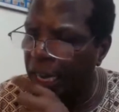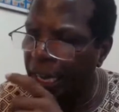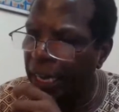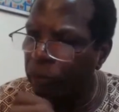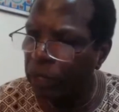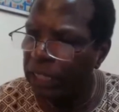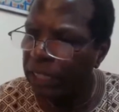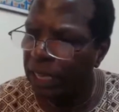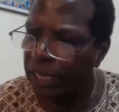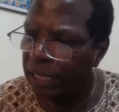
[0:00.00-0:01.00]
And what
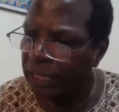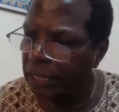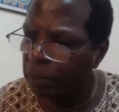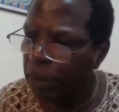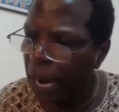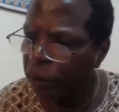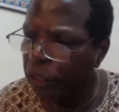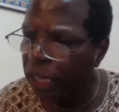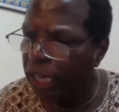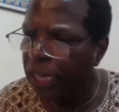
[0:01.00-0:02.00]
is that need
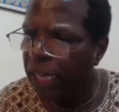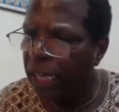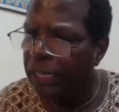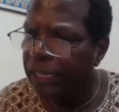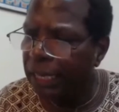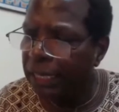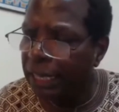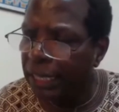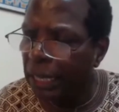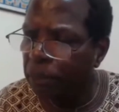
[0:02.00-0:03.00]
about? That
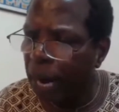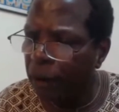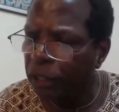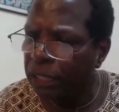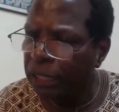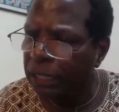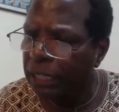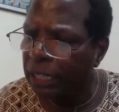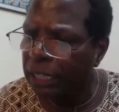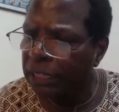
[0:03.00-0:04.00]
need about
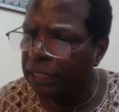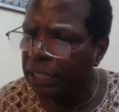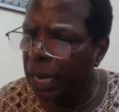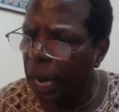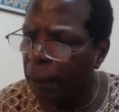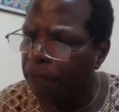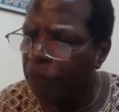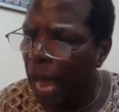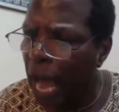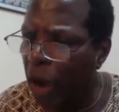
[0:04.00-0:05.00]
is
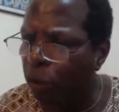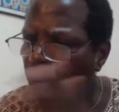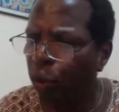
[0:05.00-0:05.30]
how do